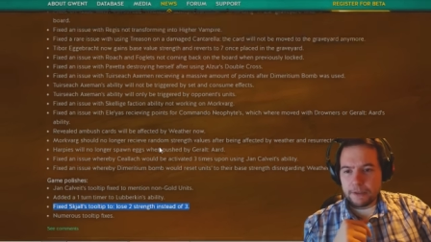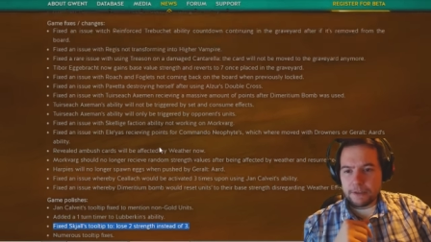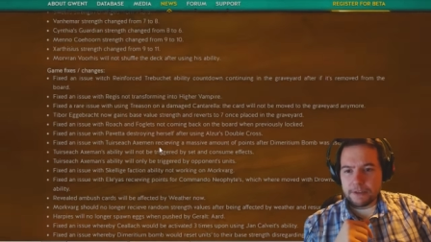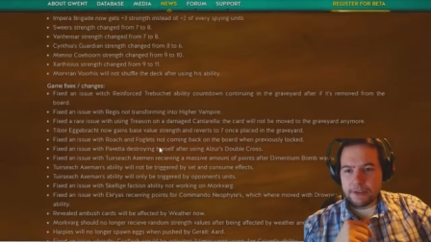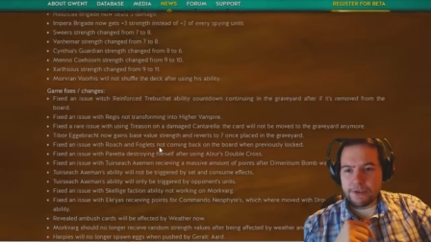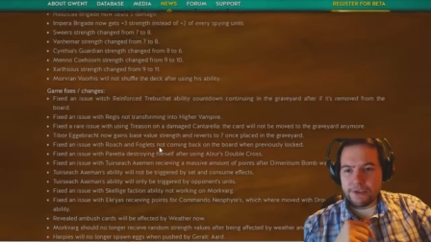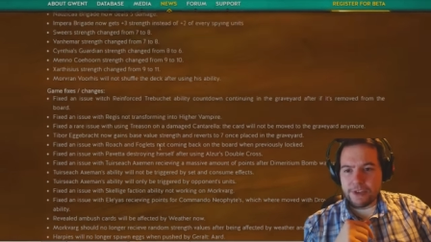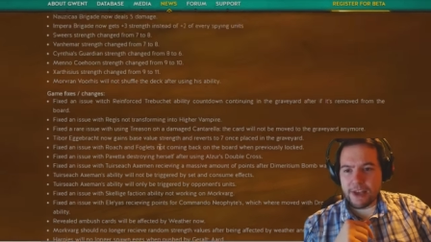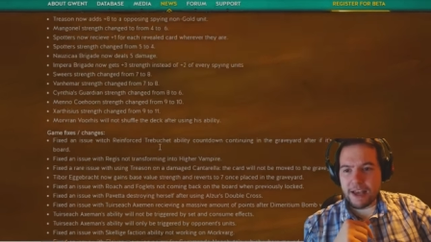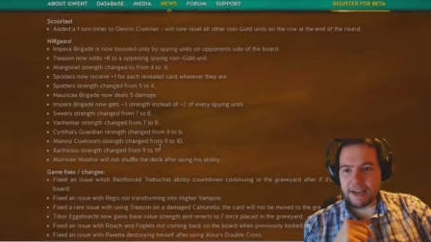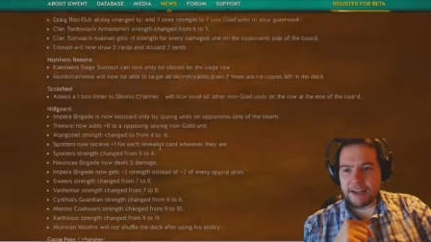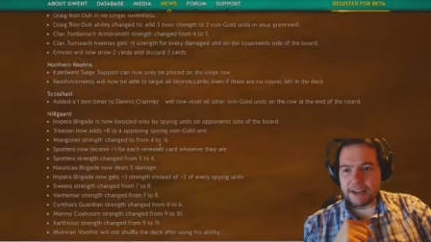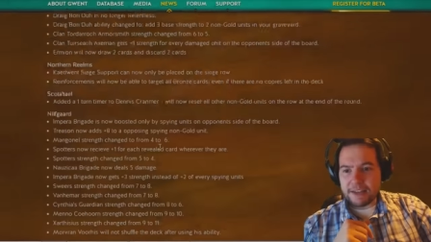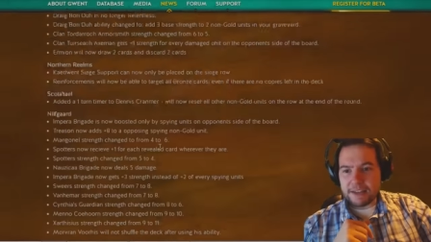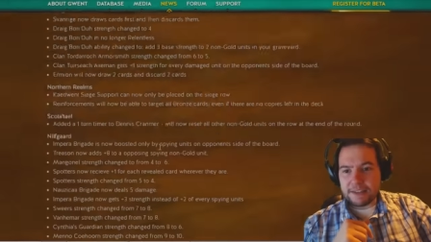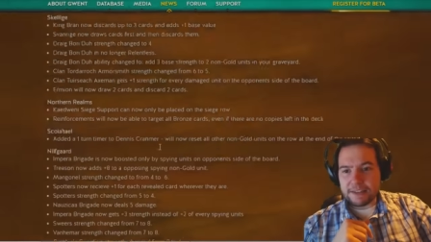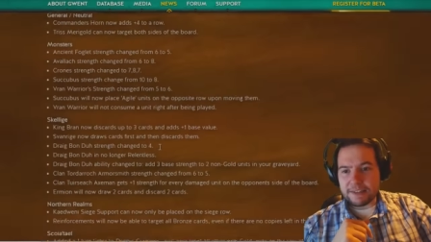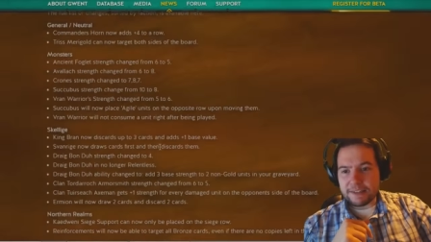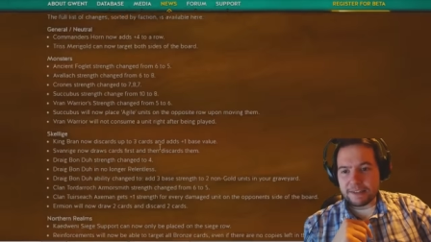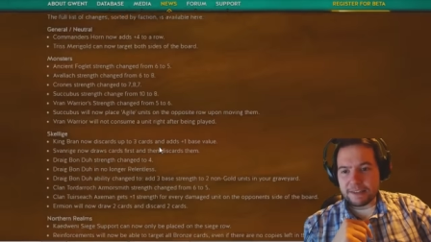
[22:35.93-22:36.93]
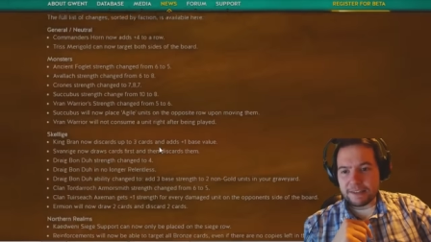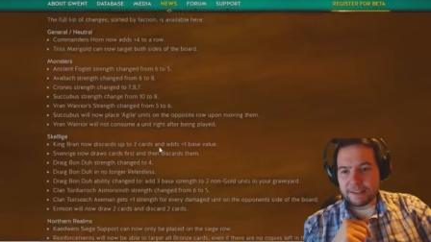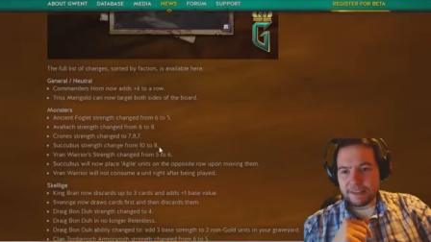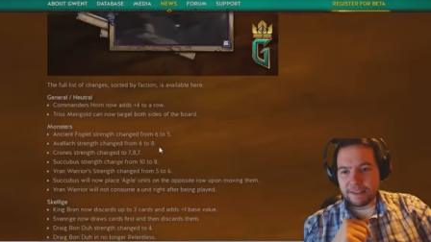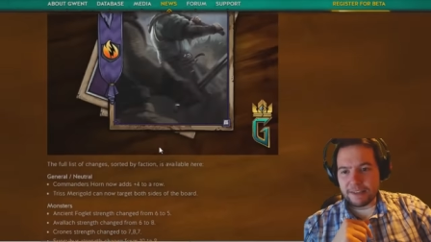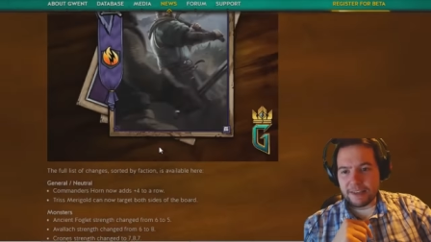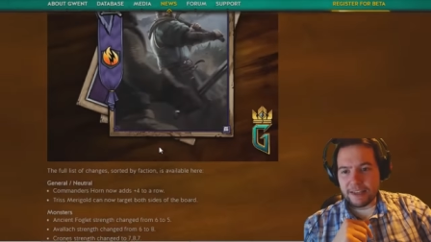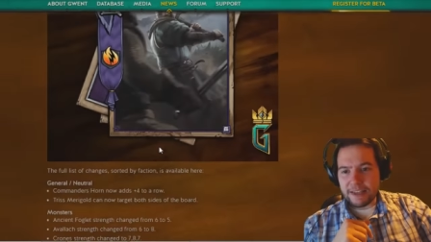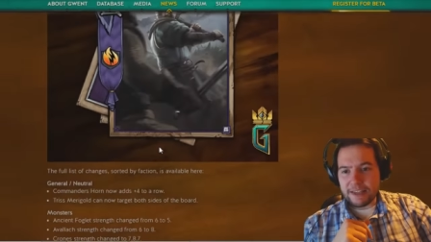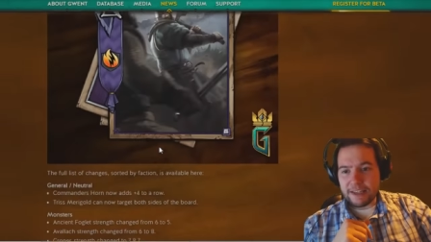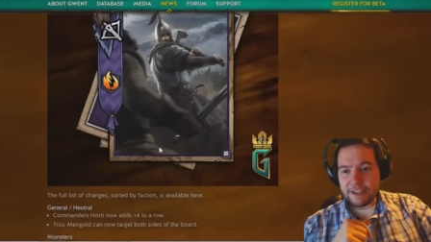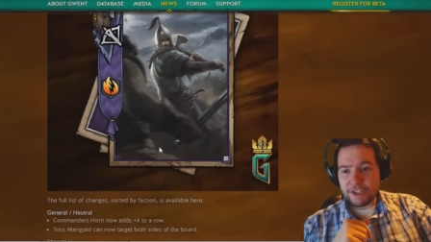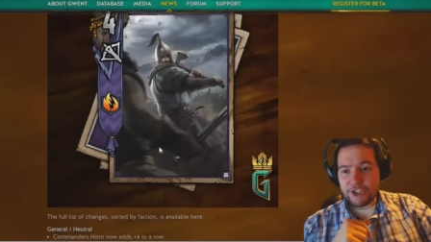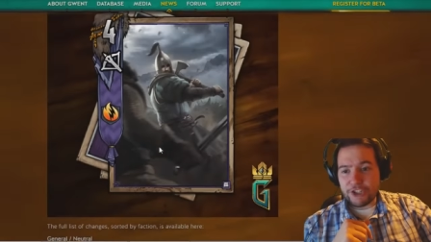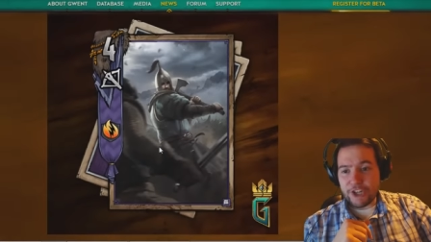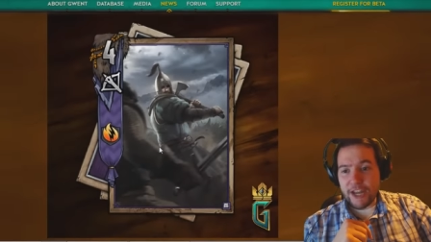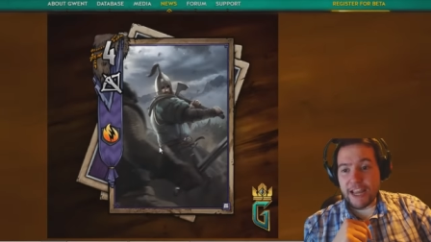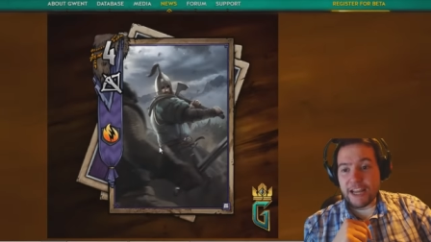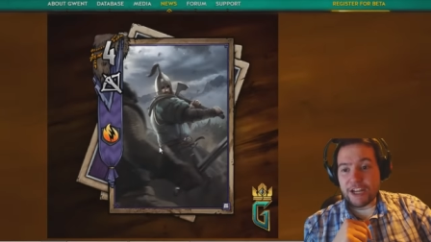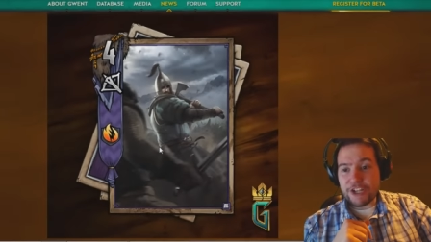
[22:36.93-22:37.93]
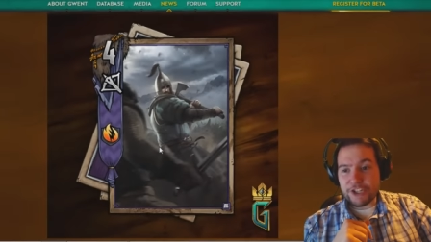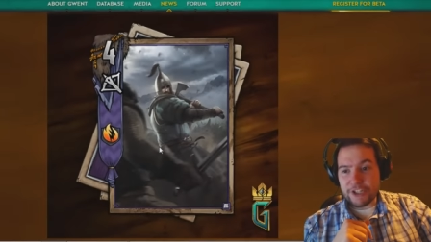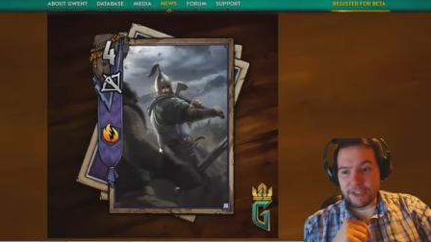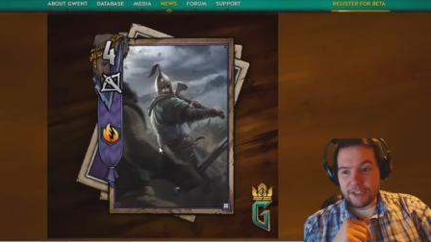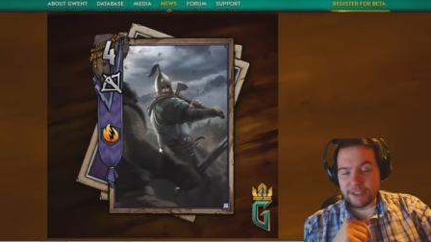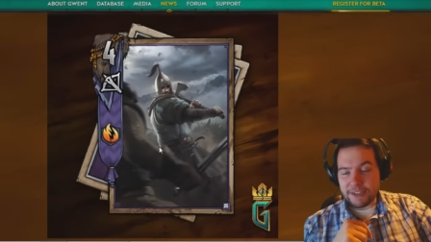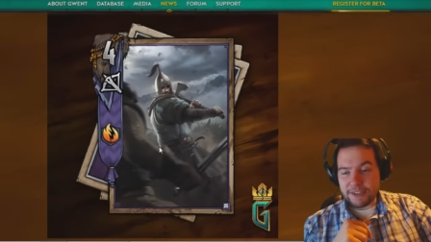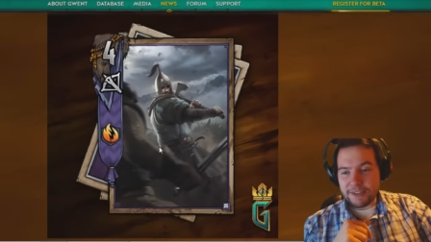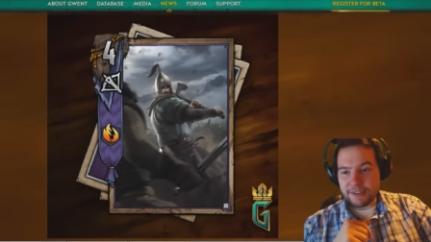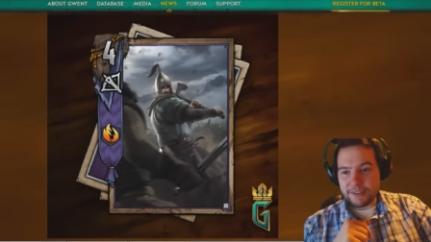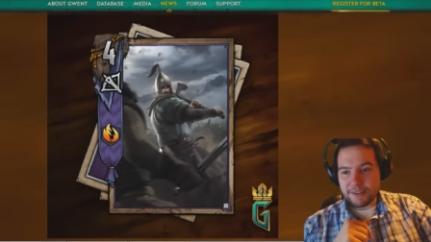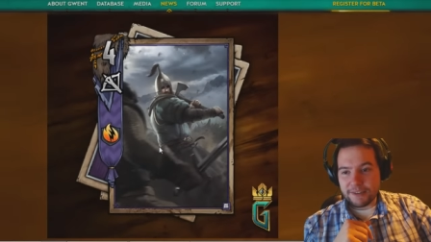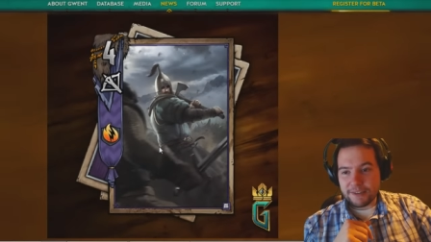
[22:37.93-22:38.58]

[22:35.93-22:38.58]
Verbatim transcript: So that is the changes.